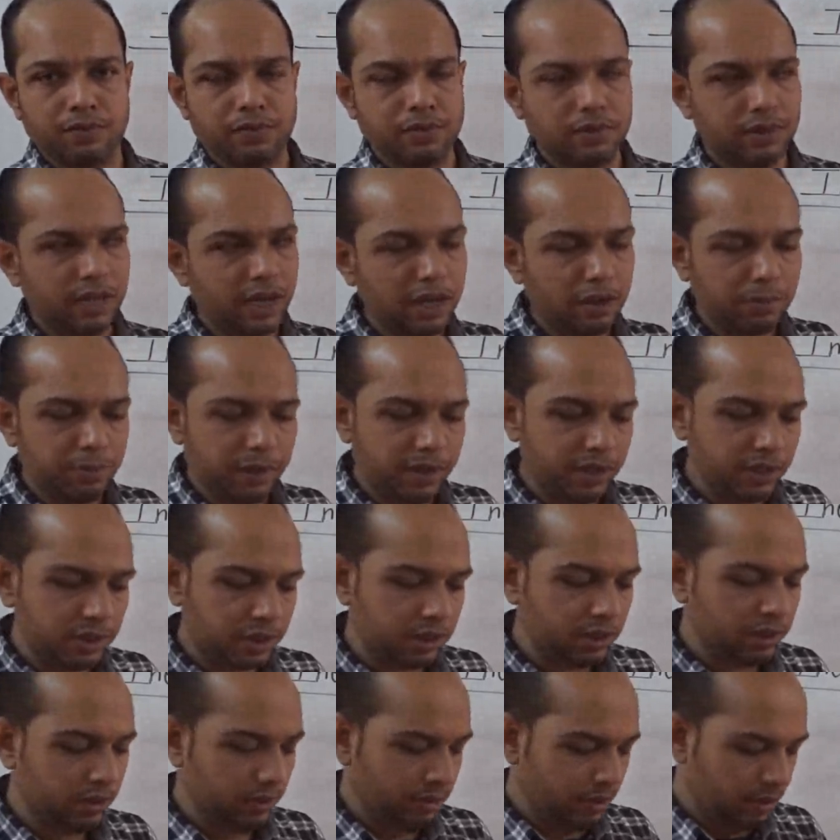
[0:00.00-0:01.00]
That
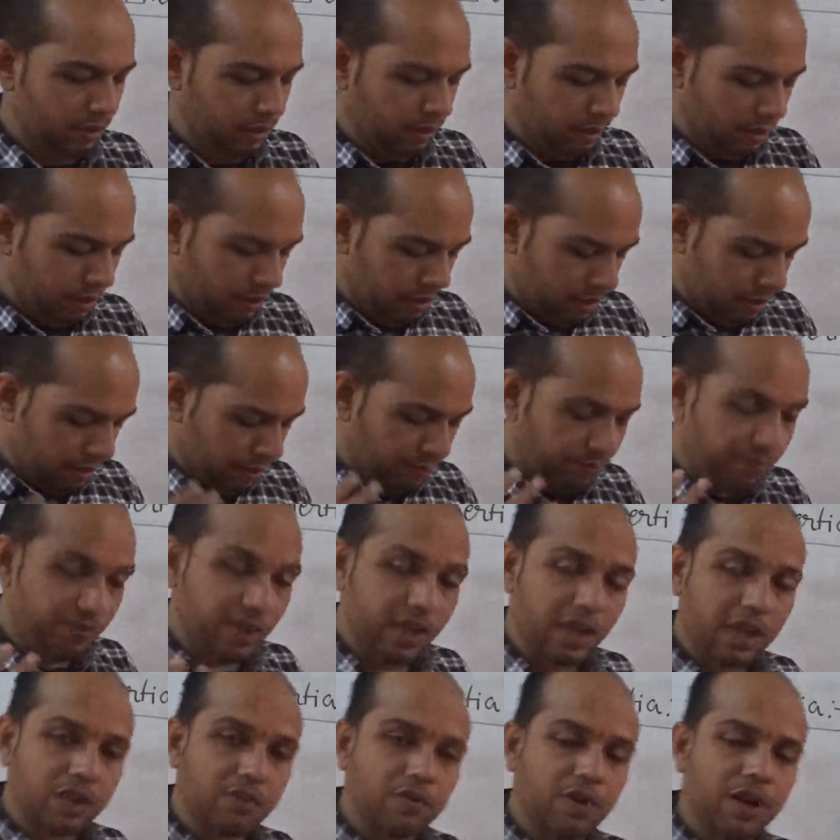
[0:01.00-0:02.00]
means
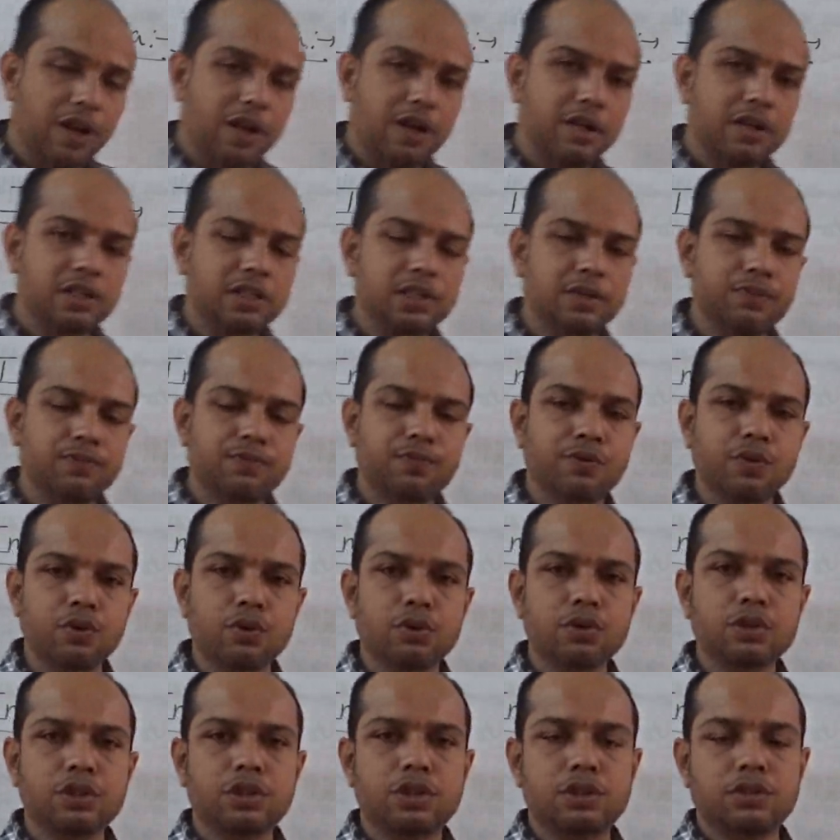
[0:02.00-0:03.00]
we required some
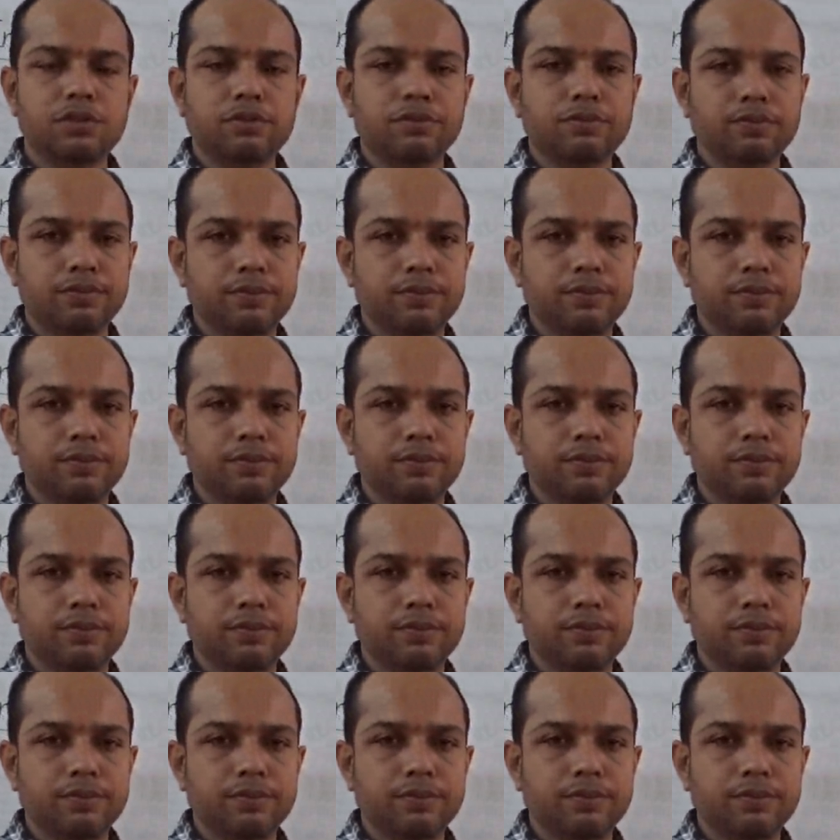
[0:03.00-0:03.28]
force